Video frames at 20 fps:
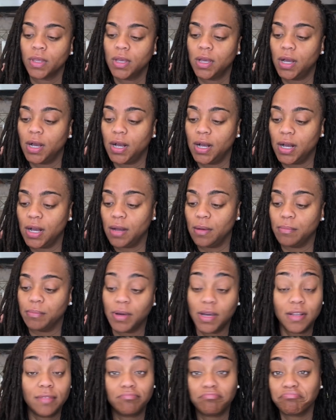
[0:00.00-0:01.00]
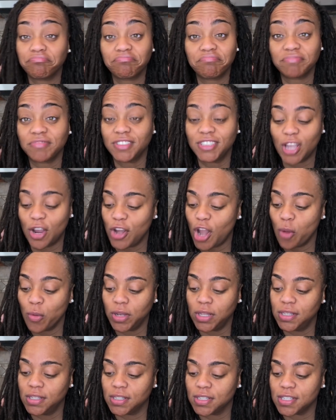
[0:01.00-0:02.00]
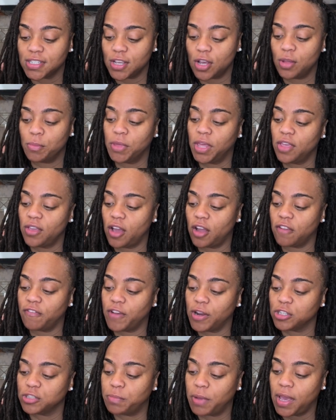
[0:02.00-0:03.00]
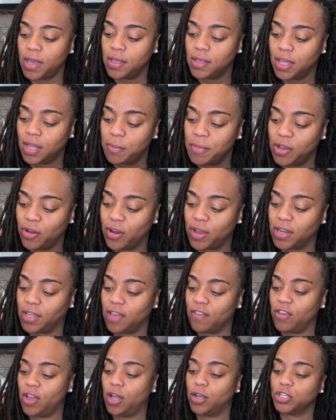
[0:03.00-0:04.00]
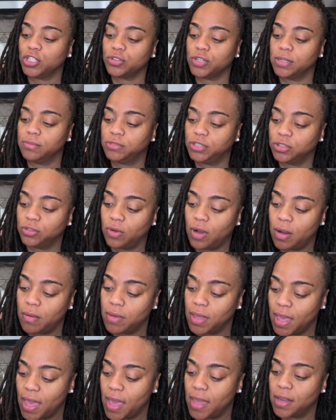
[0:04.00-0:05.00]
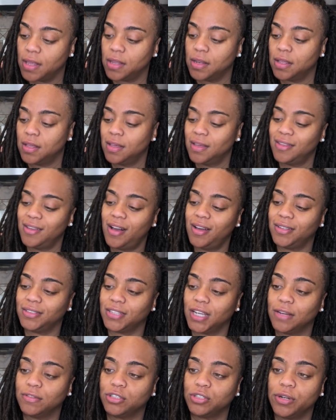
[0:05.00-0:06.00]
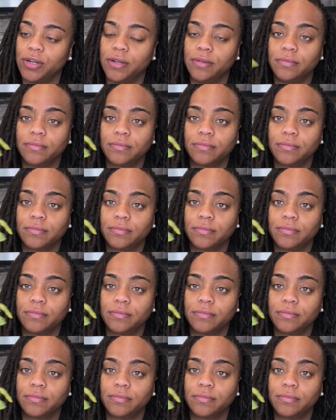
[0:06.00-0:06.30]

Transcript: But it turned out really good. So I'm gonna give y'all the first bite. Let me go ahead and give y'all the shrimp too while we at it. Y'all deserve shrimp.